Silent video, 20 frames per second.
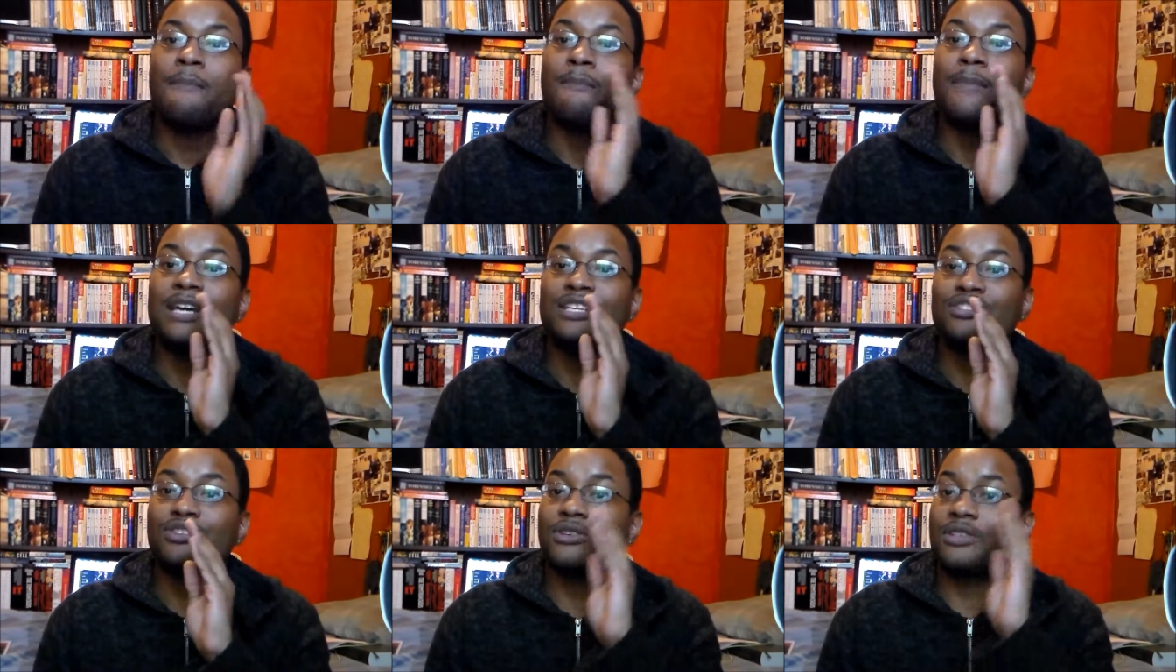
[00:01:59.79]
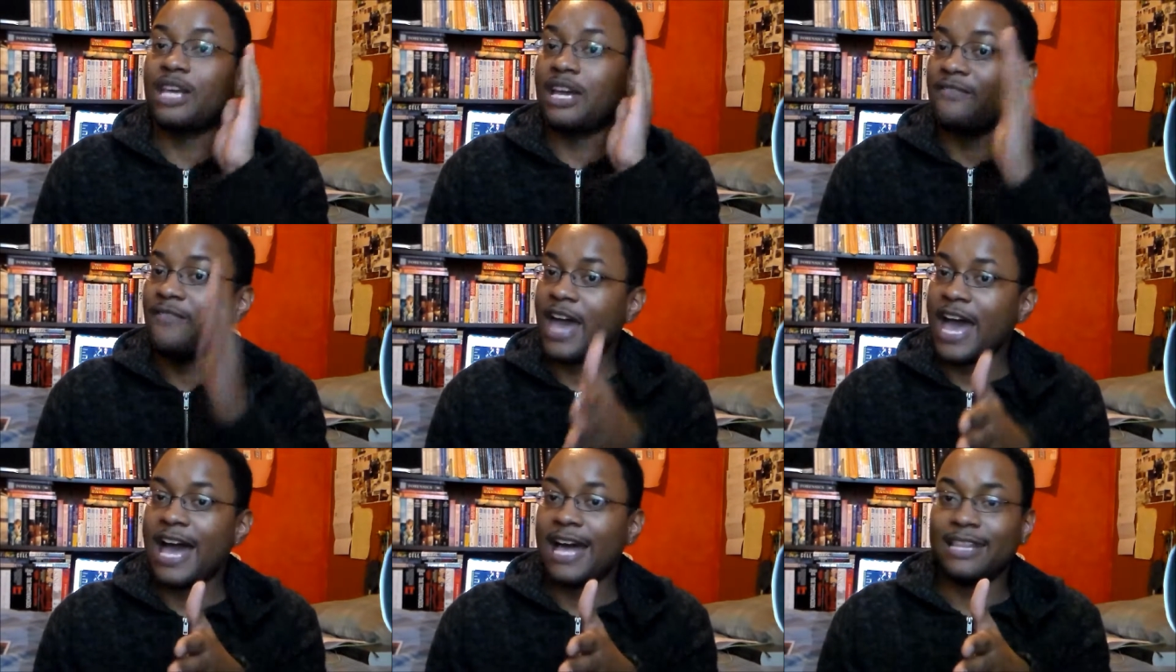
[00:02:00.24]
Make sure
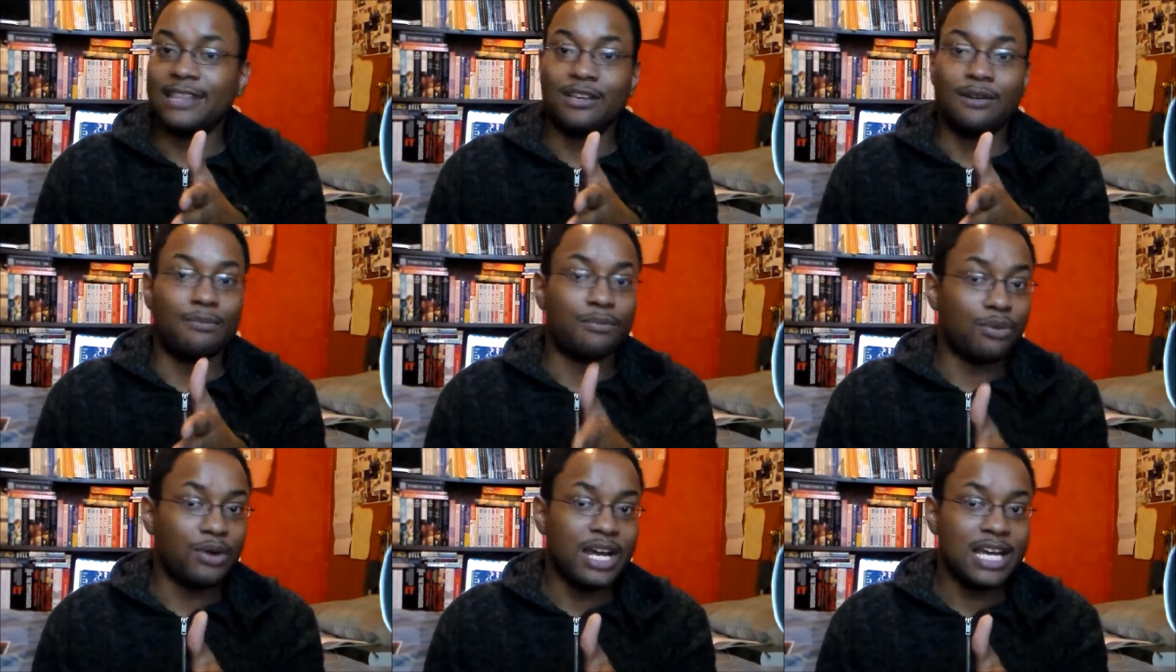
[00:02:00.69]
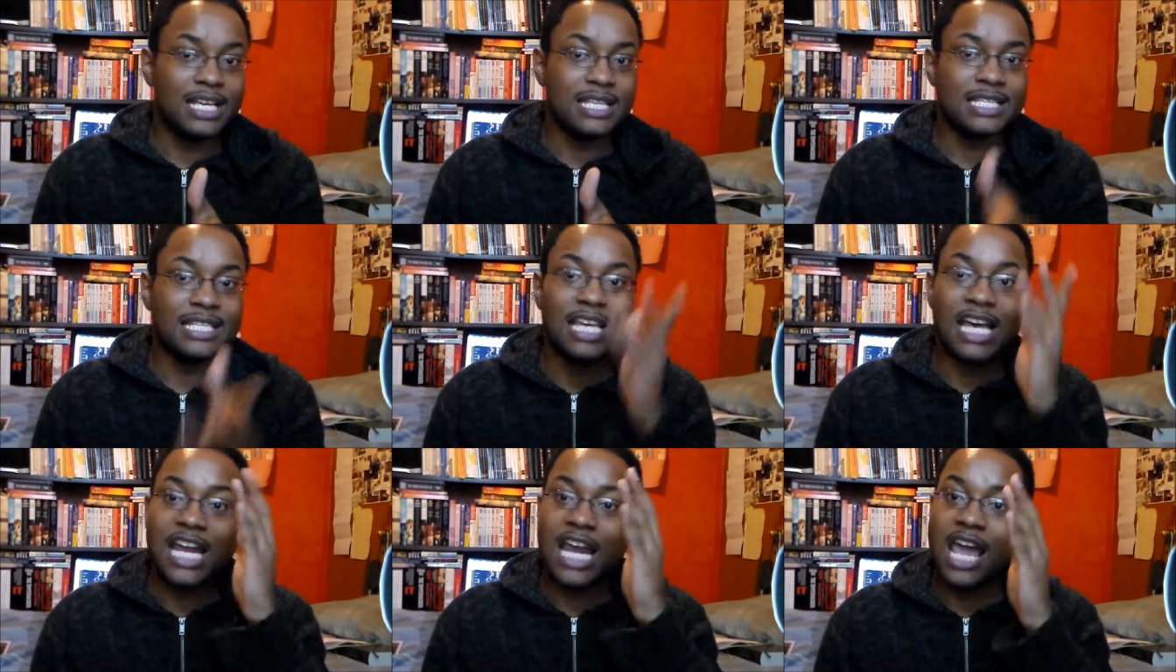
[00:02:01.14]
they've had their
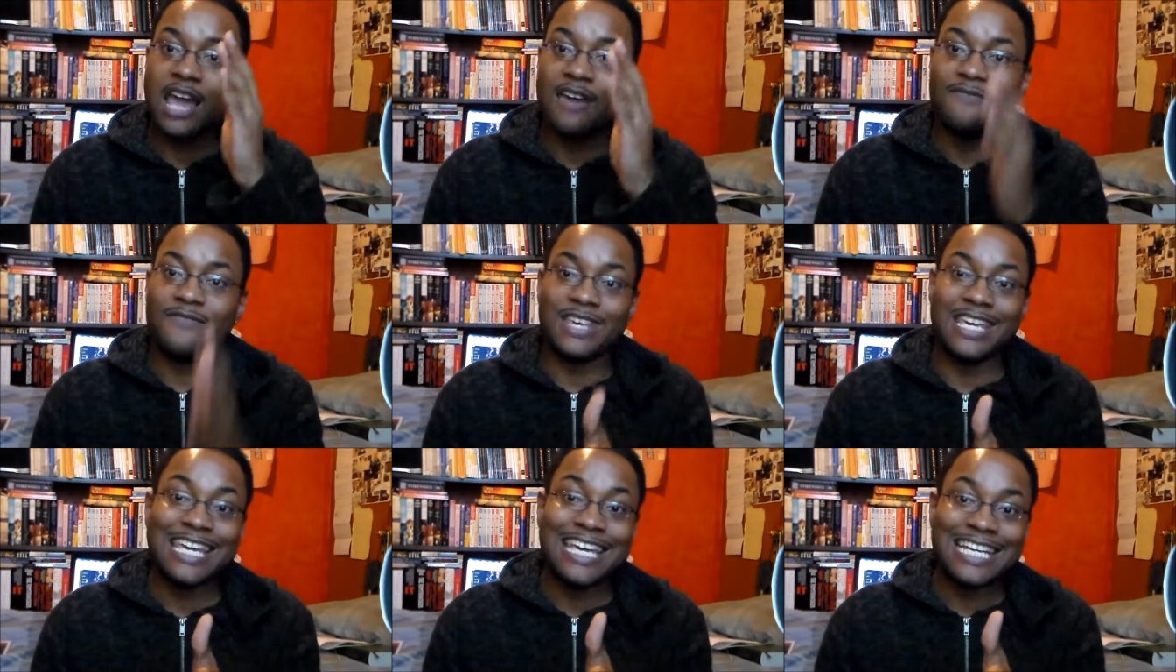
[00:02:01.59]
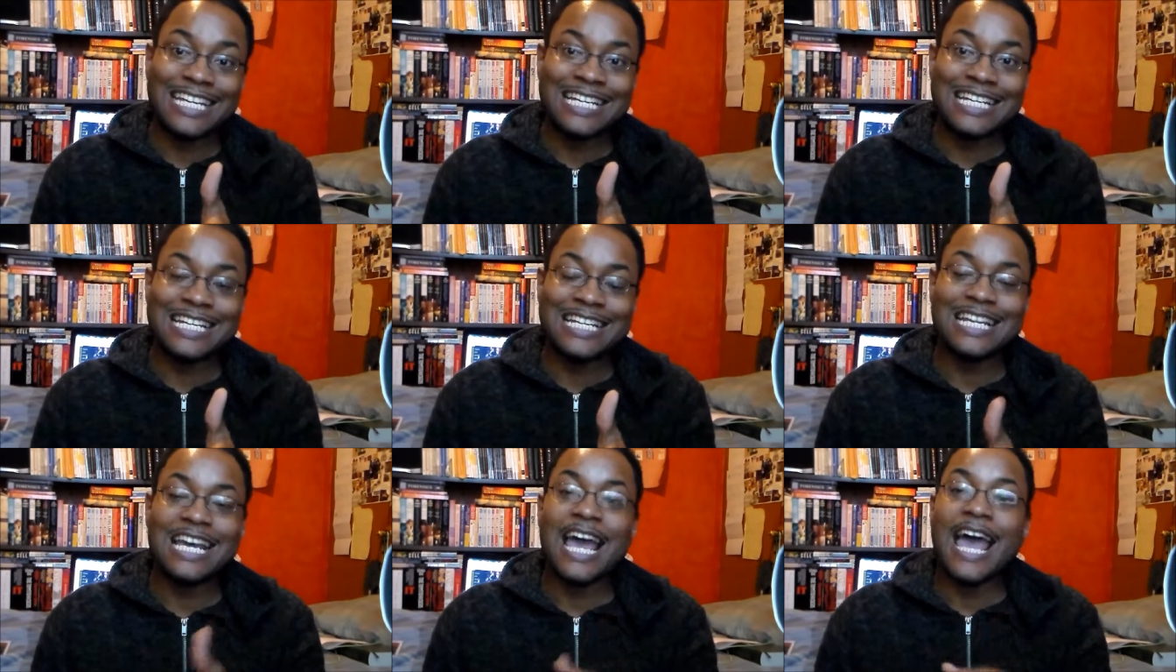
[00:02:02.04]
breaks and they've
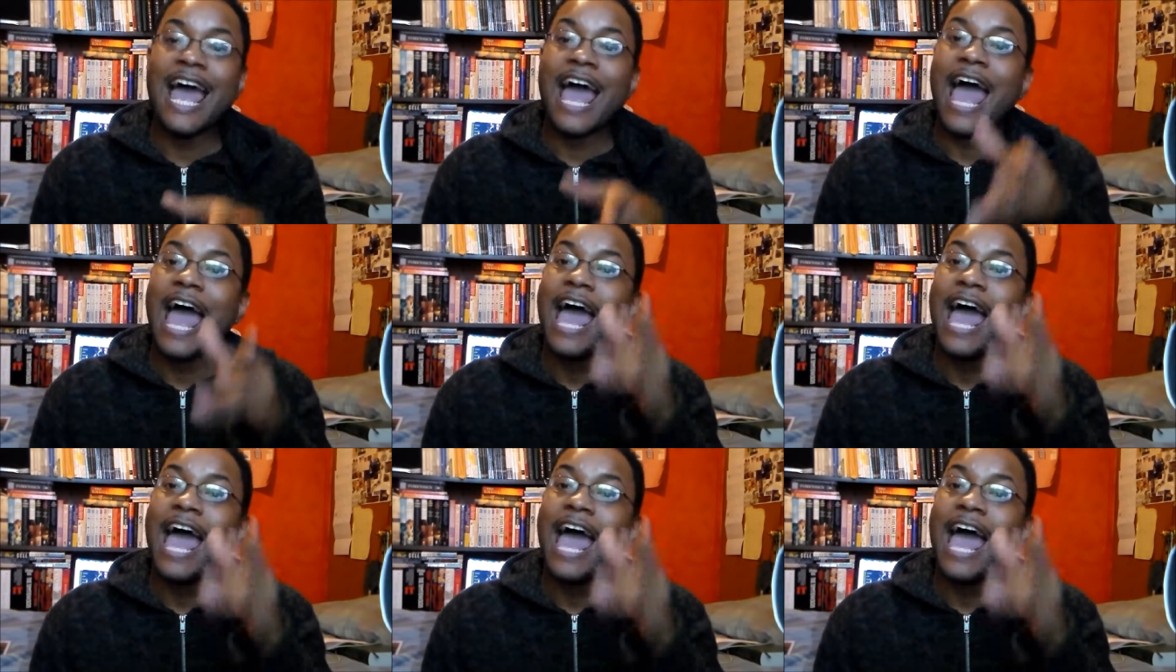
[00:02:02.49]
eaten